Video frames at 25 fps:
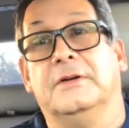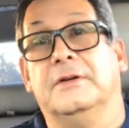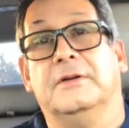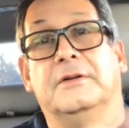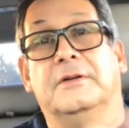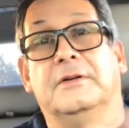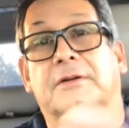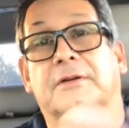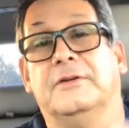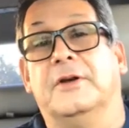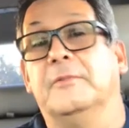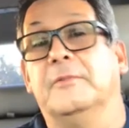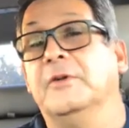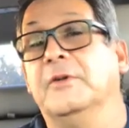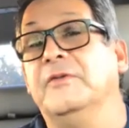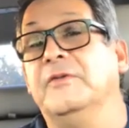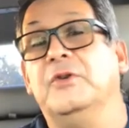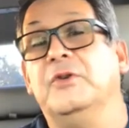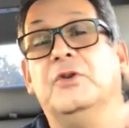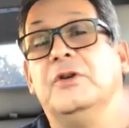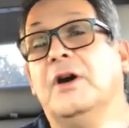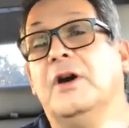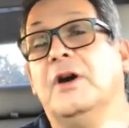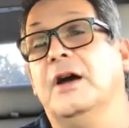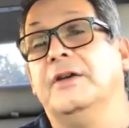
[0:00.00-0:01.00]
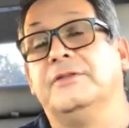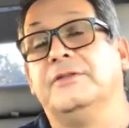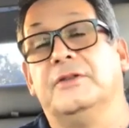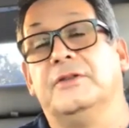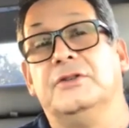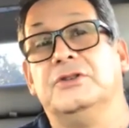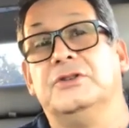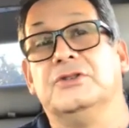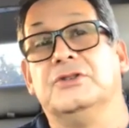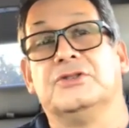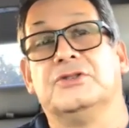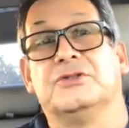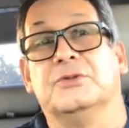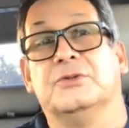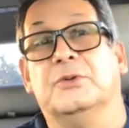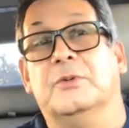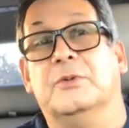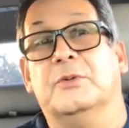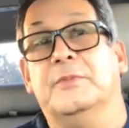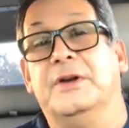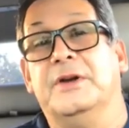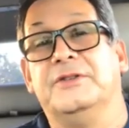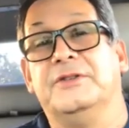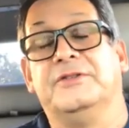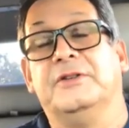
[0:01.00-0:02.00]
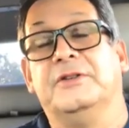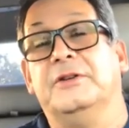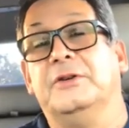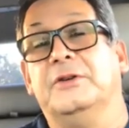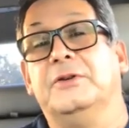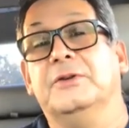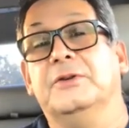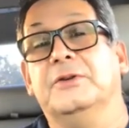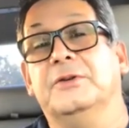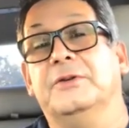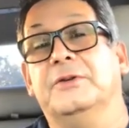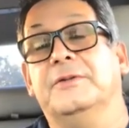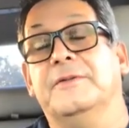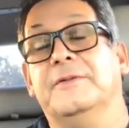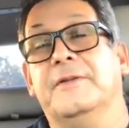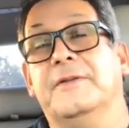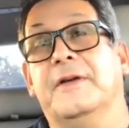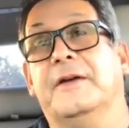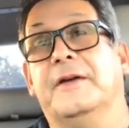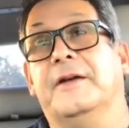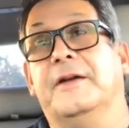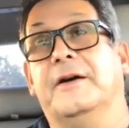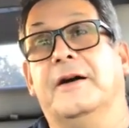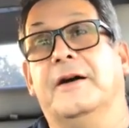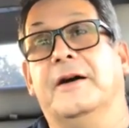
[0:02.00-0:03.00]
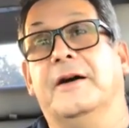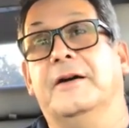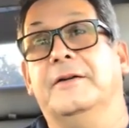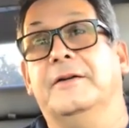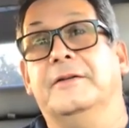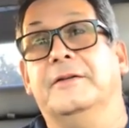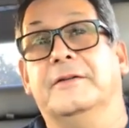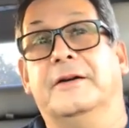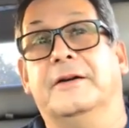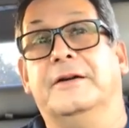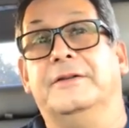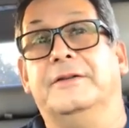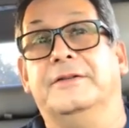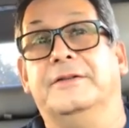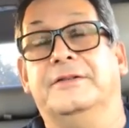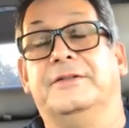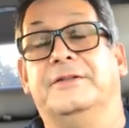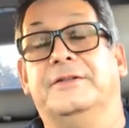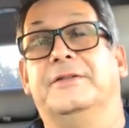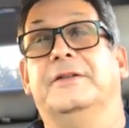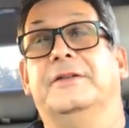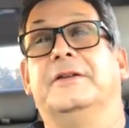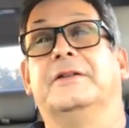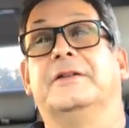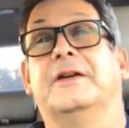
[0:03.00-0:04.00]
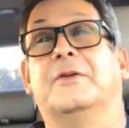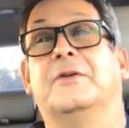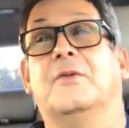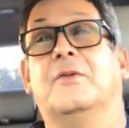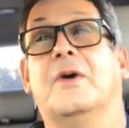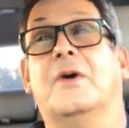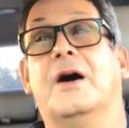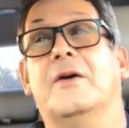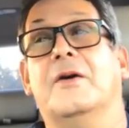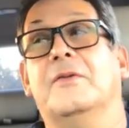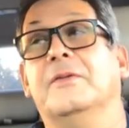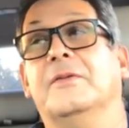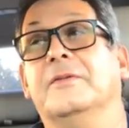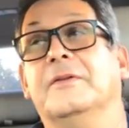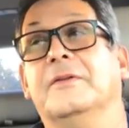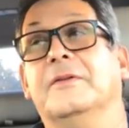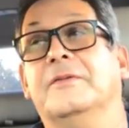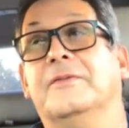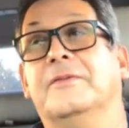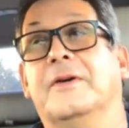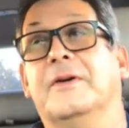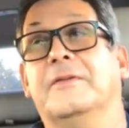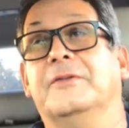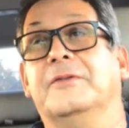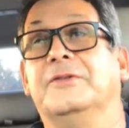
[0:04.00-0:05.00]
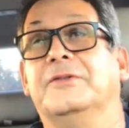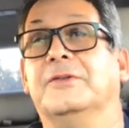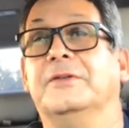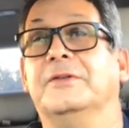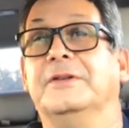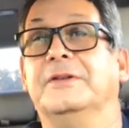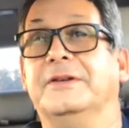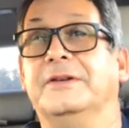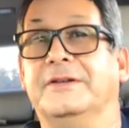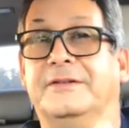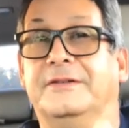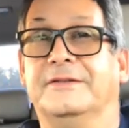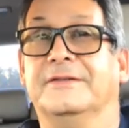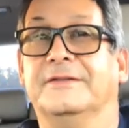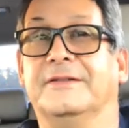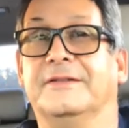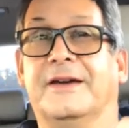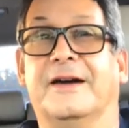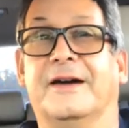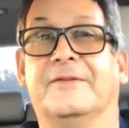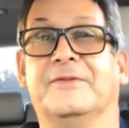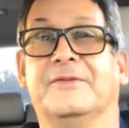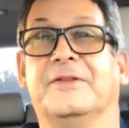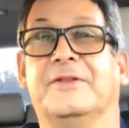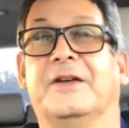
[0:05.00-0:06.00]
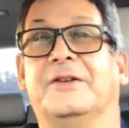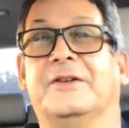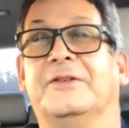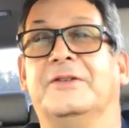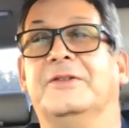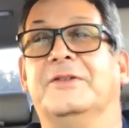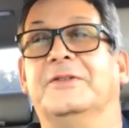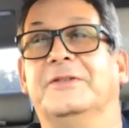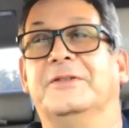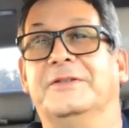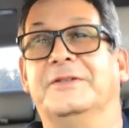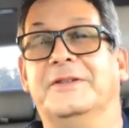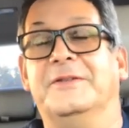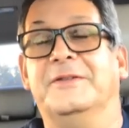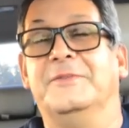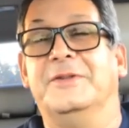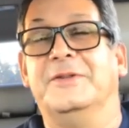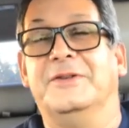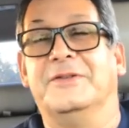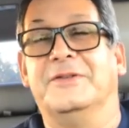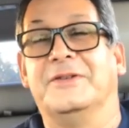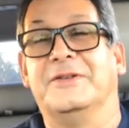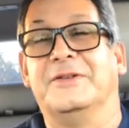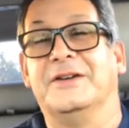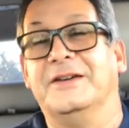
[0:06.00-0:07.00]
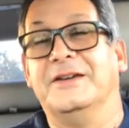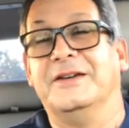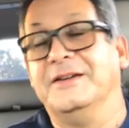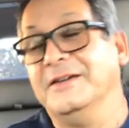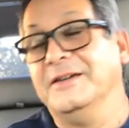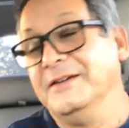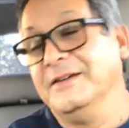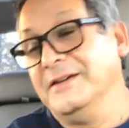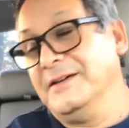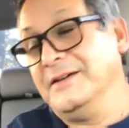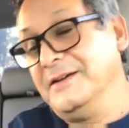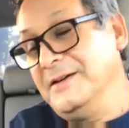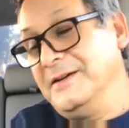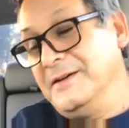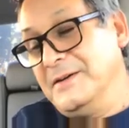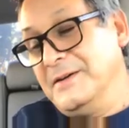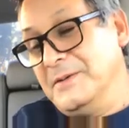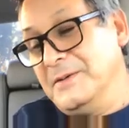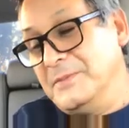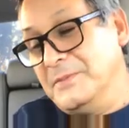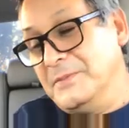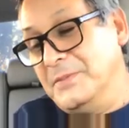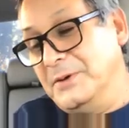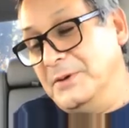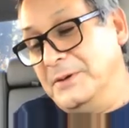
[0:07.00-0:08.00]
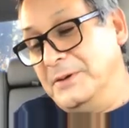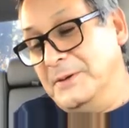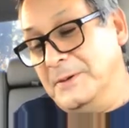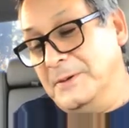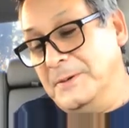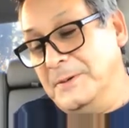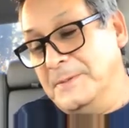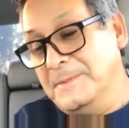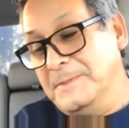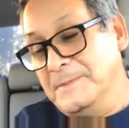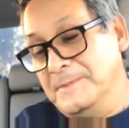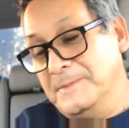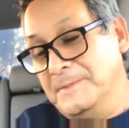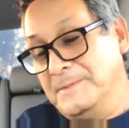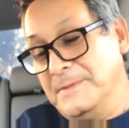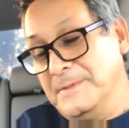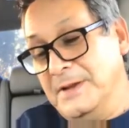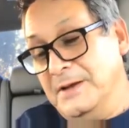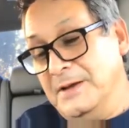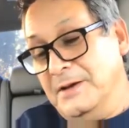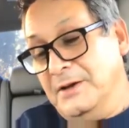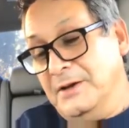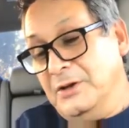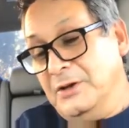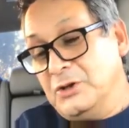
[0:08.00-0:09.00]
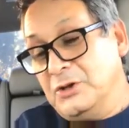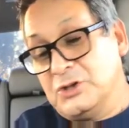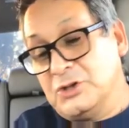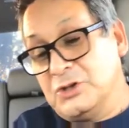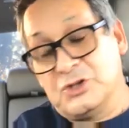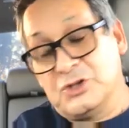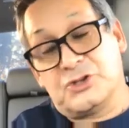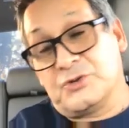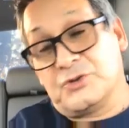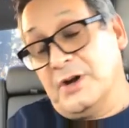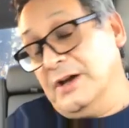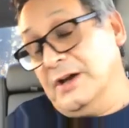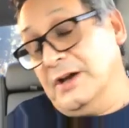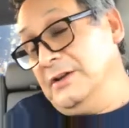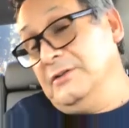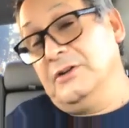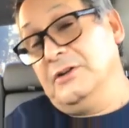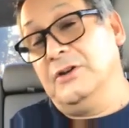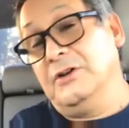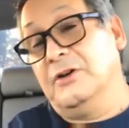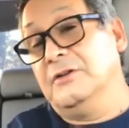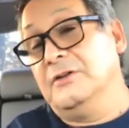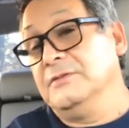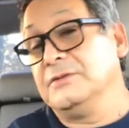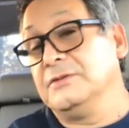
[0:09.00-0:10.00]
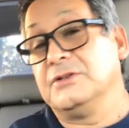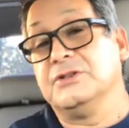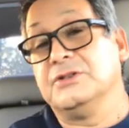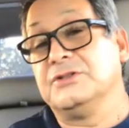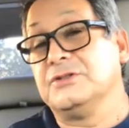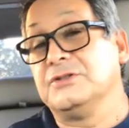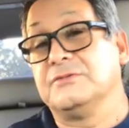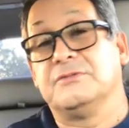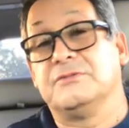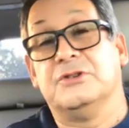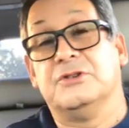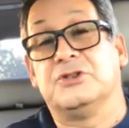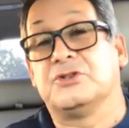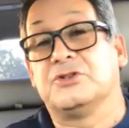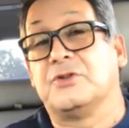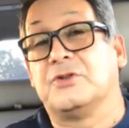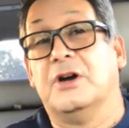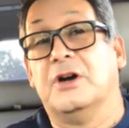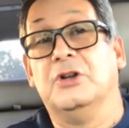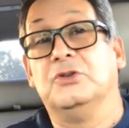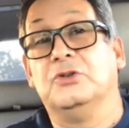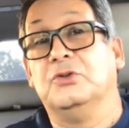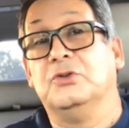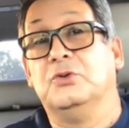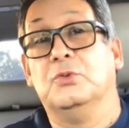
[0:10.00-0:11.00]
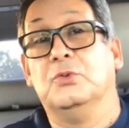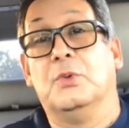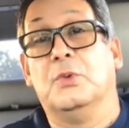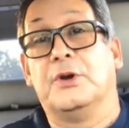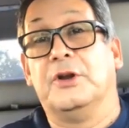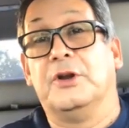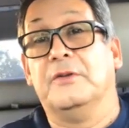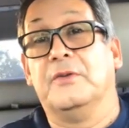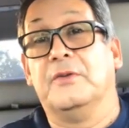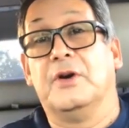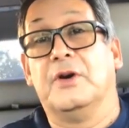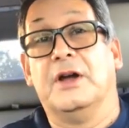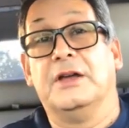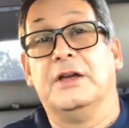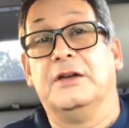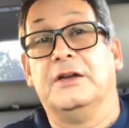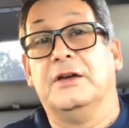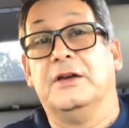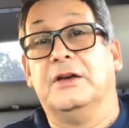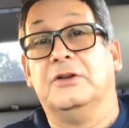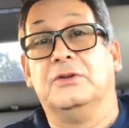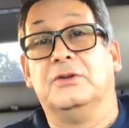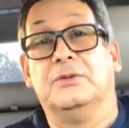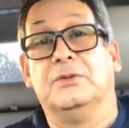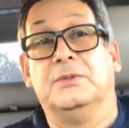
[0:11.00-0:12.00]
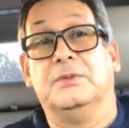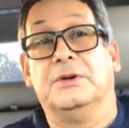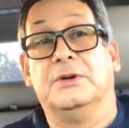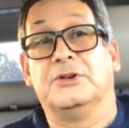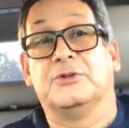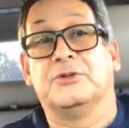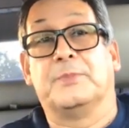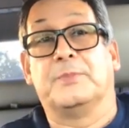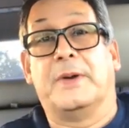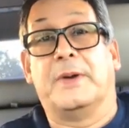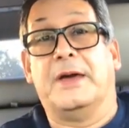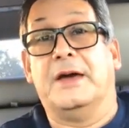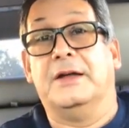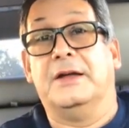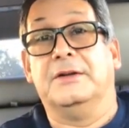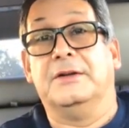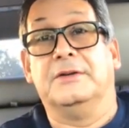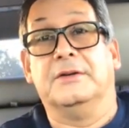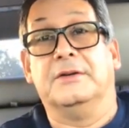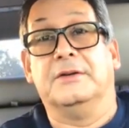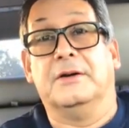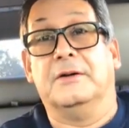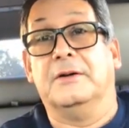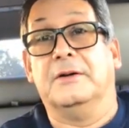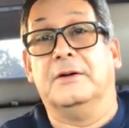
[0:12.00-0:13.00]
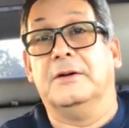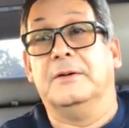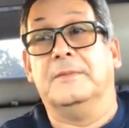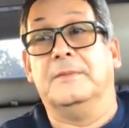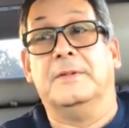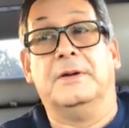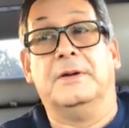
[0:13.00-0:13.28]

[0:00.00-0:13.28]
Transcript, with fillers: some of you guys are just so amazingly good that I, I just think like, wow, if I was only half that good, it'd be okay. But uh, just trying, you know, just just trying to do whatever I can to expand, uh,